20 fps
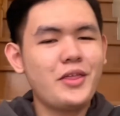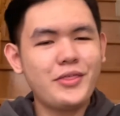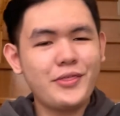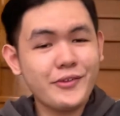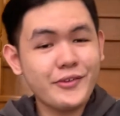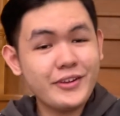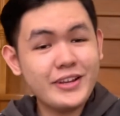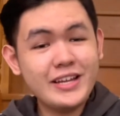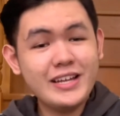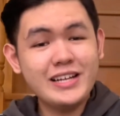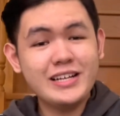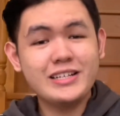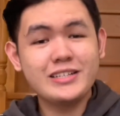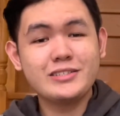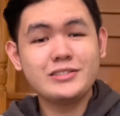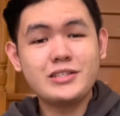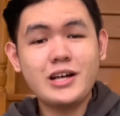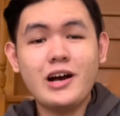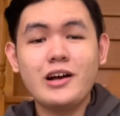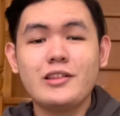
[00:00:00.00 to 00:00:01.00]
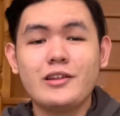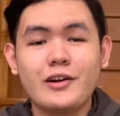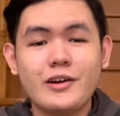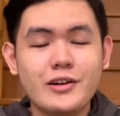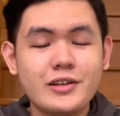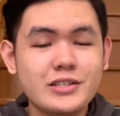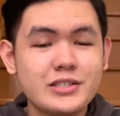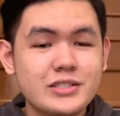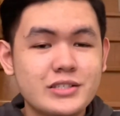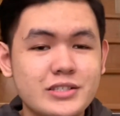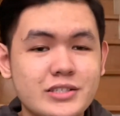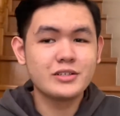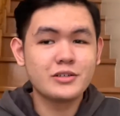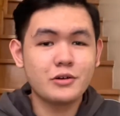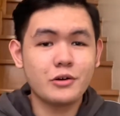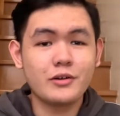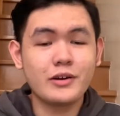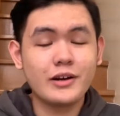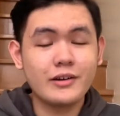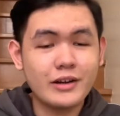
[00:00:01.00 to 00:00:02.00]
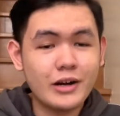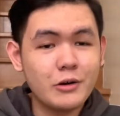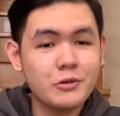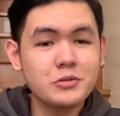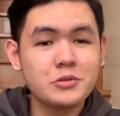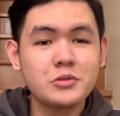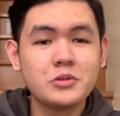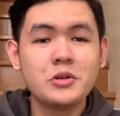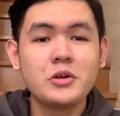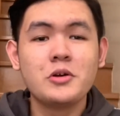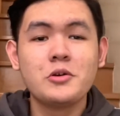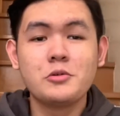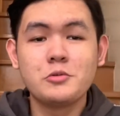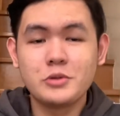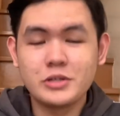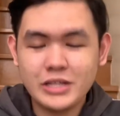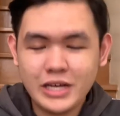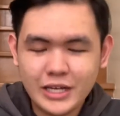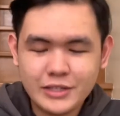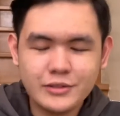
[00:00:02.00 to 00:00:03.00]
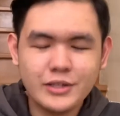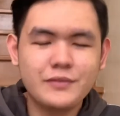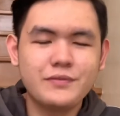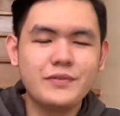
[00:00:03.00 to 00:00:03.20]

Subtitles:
$3 or around 150